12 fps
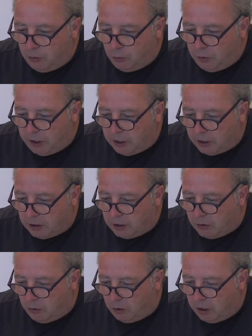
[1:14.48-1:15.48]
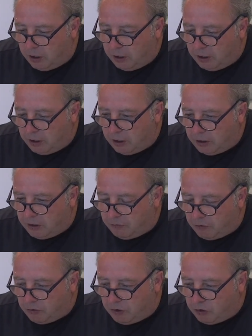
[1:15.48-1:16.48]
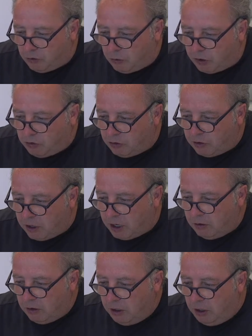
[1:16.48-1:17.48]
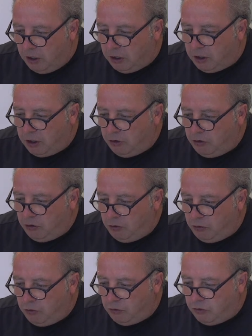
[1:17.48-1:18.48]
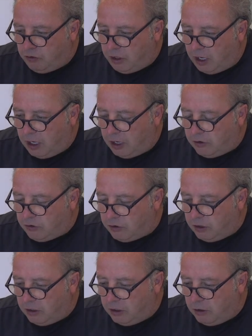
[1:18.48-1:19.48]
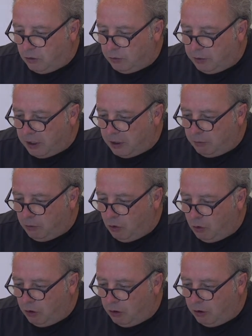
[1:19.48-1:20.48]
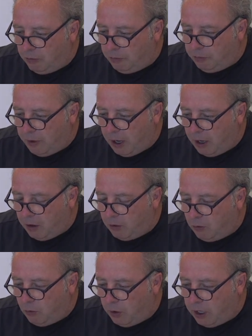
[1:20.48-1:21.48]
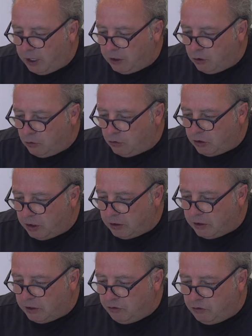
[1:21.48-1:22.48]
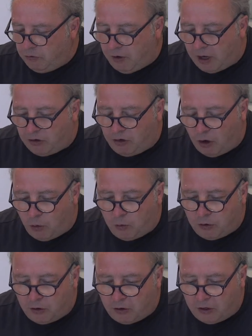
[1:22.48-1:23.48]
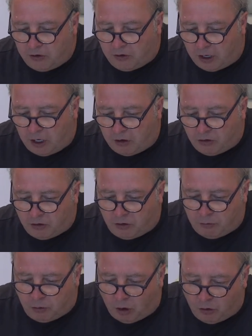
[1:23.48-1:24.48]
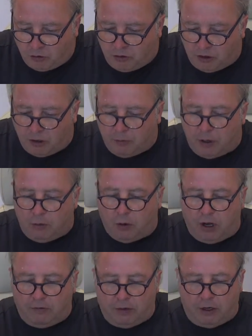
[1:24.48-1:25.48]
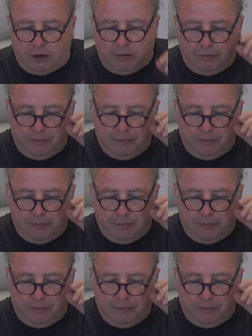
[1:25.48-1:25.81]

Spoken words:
we are quite in a different situation now. Could you tell us a little bit more about where you see things? You've actually opened an estate agency branch in the meanwhile, haven't you?